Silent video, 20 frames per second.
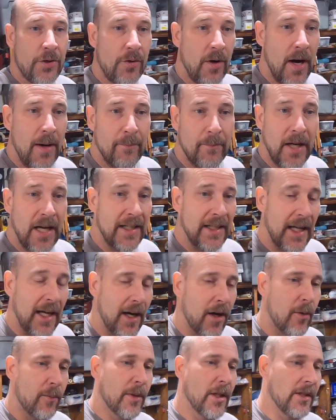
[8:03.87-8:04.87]
dropped by
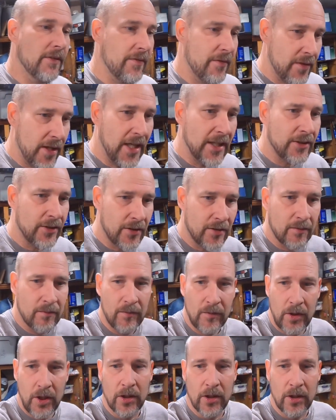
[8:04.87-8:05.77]
now, but that's